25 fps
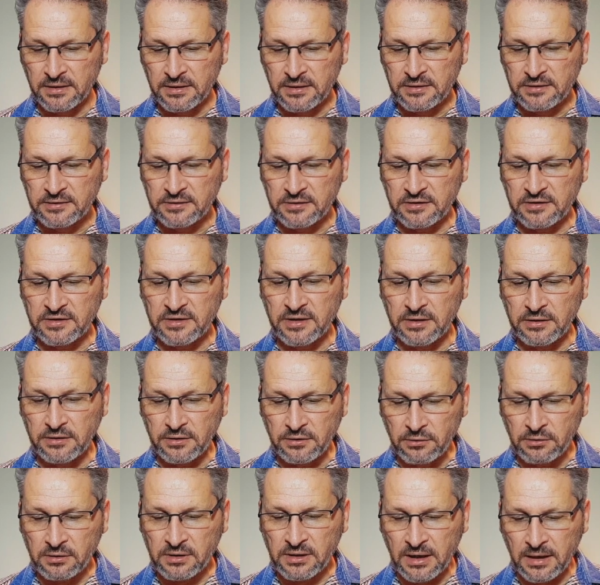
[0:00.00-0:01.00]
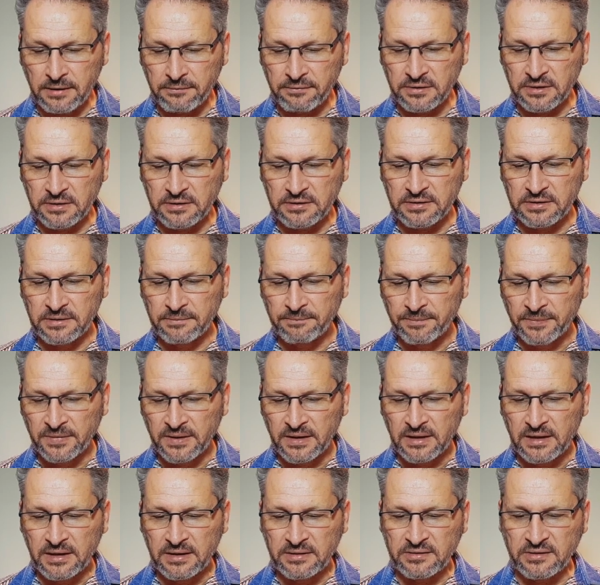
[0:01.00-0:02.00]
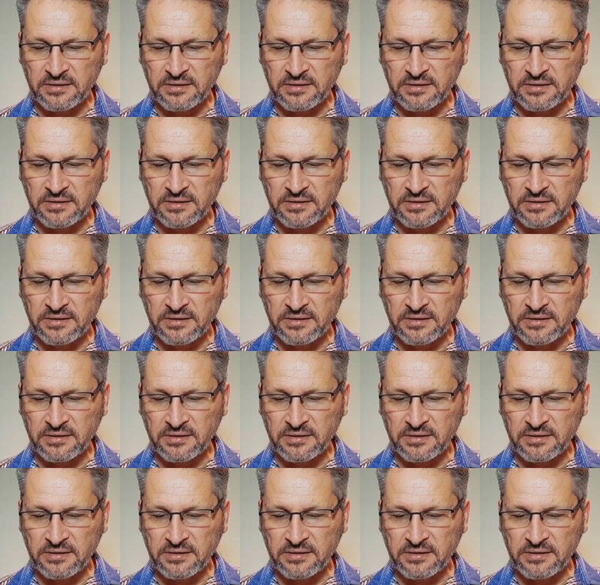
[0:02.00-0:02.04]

since the new covenant is